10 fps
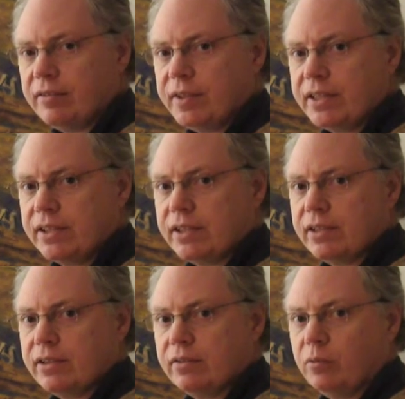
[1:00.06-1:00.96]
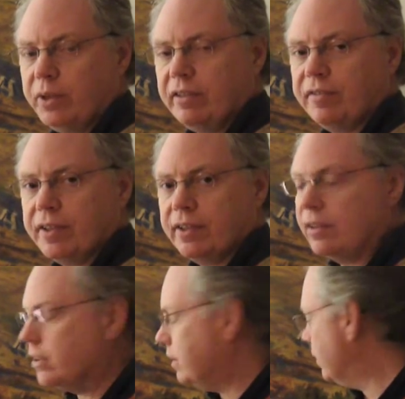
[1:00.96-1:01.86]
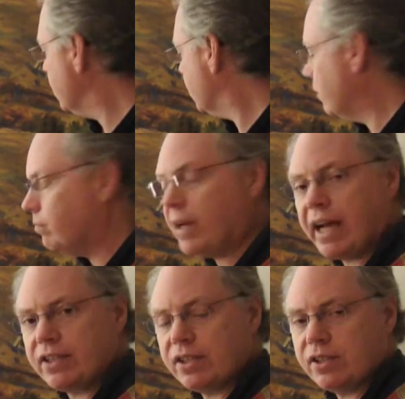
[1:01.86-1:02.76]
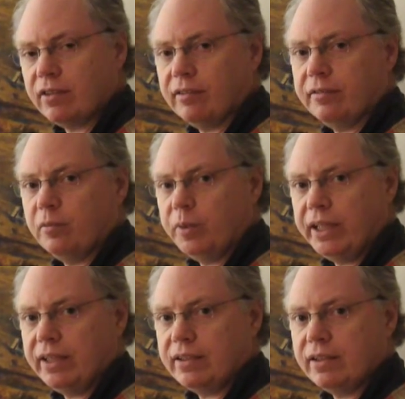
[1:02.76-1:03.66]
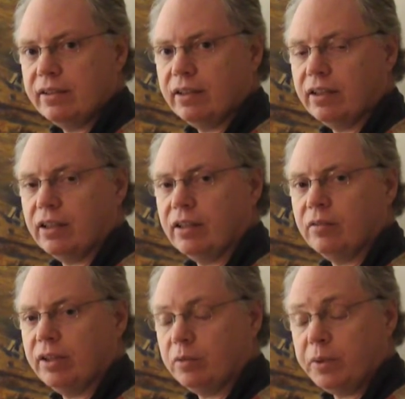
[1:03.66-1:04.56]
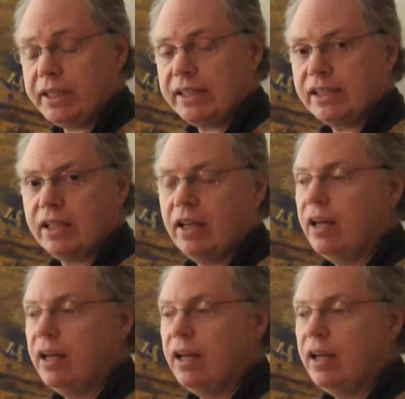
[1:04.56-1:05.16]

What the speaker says: of distant wheat fields and distant patches of wheat and weeds